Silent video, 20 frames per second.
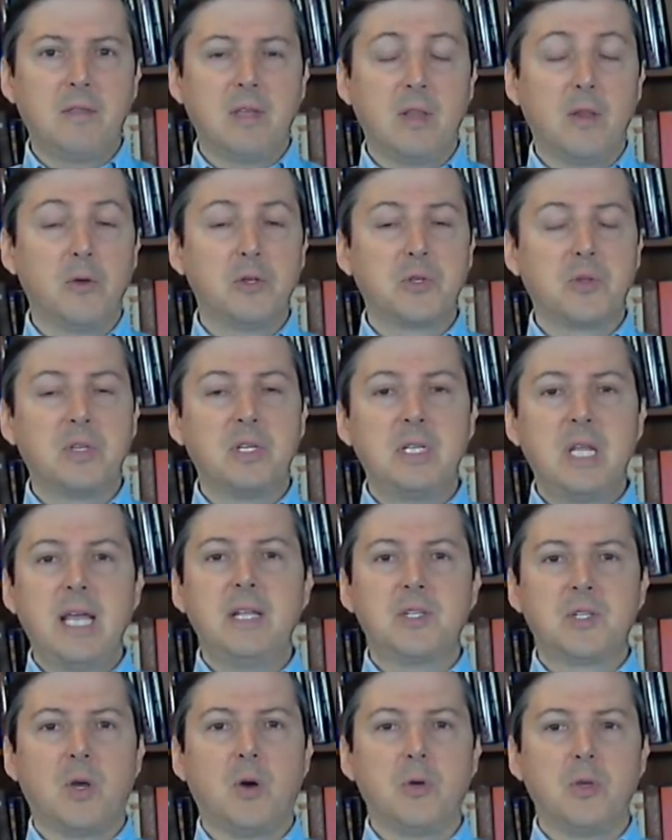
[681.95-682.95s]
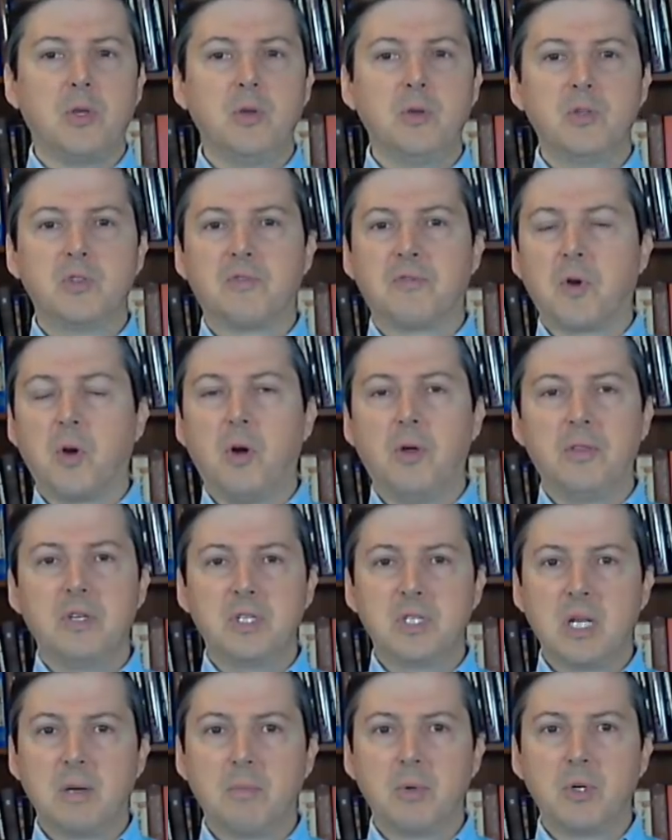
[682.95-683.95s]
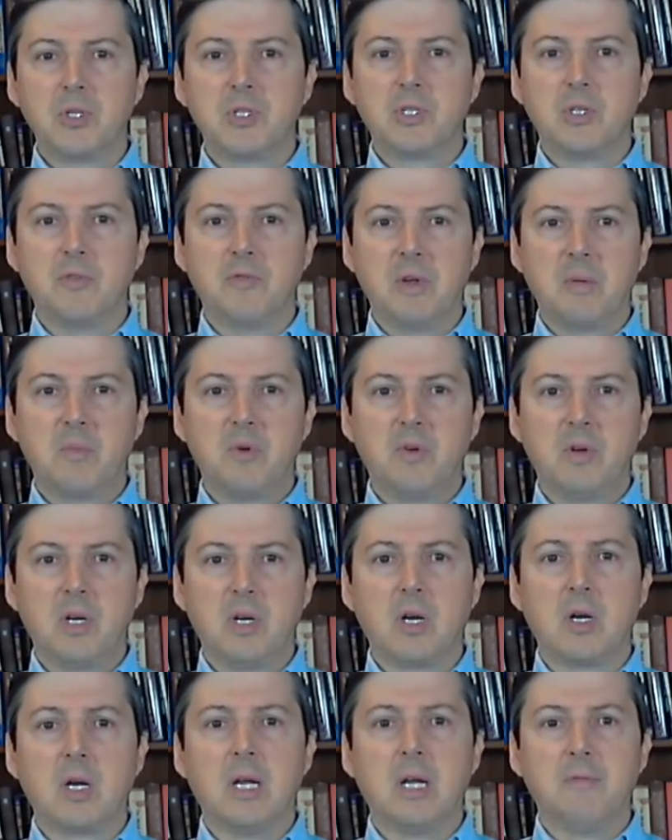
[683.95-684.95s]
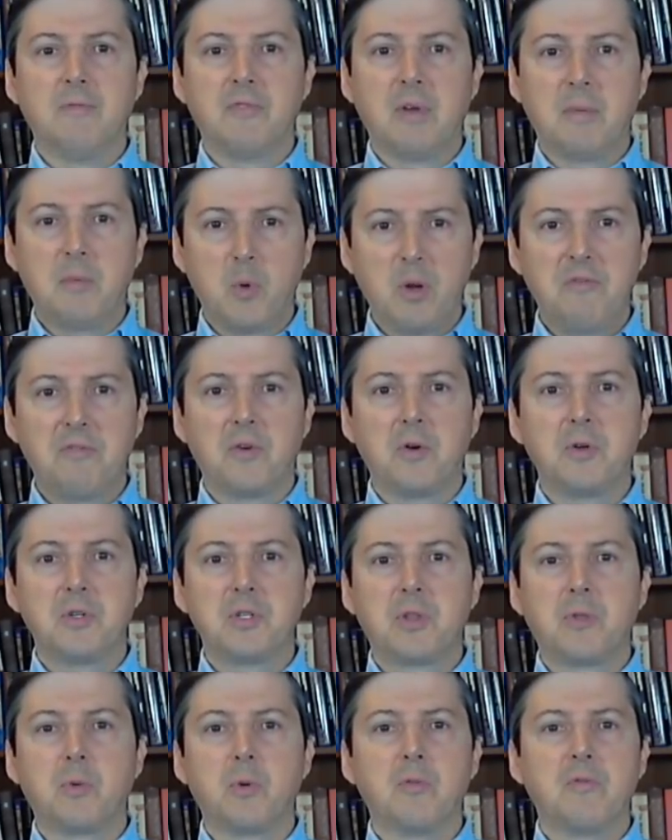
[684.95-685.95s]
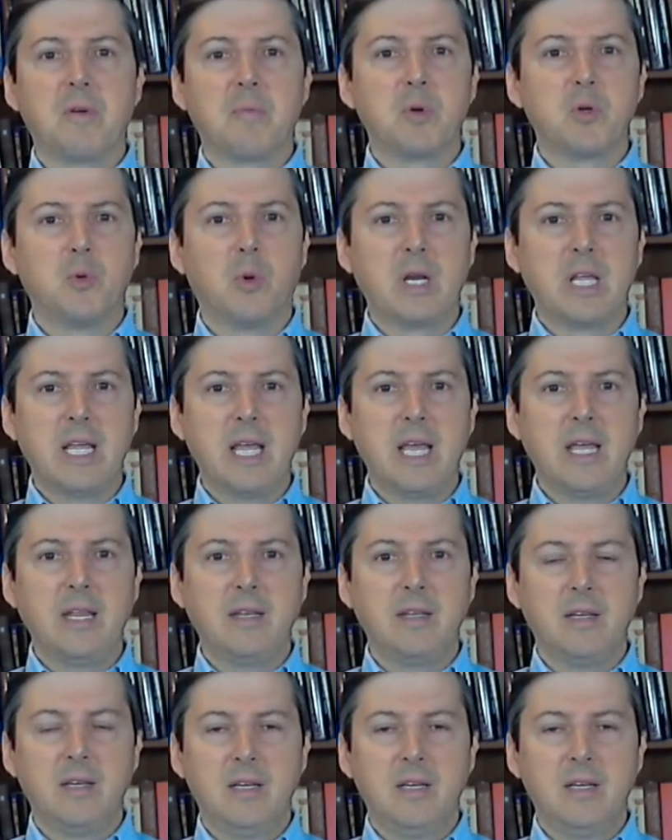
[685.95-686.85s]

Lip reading: and those are the dates I'll use for all these numbers, February 1st through November 28th,